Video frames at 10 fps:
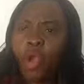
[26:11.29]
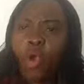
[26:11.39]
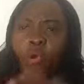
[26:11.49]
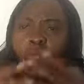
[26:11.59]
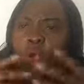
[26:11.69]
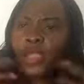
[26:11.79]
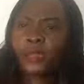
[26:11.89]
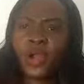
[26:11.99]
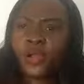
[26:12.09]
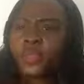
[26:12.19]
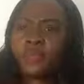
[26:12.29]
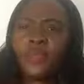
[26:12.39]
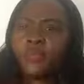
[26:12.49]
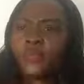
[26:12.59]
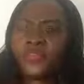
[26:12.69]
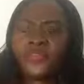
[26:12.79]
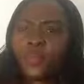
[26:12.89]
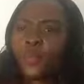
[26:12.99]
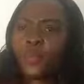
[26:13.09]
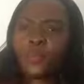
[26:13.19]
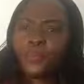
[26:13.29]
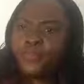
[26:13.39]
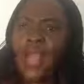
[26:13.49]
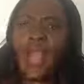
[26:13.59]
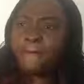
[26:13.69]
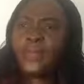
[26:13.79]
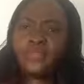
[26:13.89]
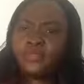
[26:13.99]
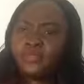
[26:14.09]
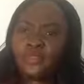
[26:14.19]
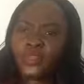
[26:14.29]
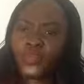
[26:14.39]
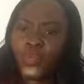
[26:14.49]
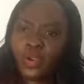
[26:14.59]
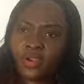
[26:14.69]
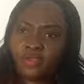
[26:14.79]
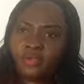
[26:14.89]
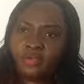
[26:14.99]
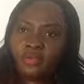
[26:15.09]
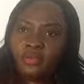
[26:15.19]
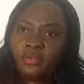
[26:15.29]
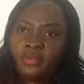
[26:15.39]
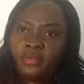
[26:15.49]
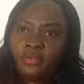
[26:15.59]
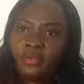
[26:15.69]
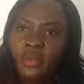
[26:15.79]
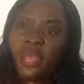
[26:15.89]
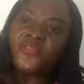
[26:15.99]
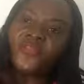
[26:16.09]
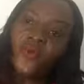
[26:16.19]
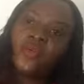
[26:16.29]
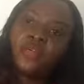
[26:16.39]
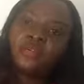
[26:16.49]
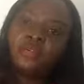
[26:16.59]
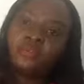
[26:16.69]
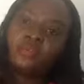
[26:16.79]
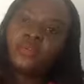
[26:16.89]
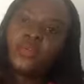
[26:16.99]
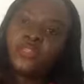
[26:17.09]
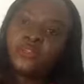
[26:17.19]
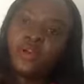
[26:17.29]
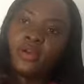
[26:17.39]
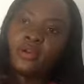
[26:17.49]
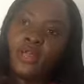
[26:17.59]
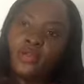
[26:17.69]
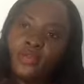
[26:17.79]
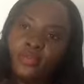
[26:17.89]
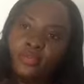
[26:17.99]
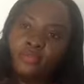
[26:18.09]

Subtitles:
Wipe away your memory from what happened at work and focus on what's going on at home.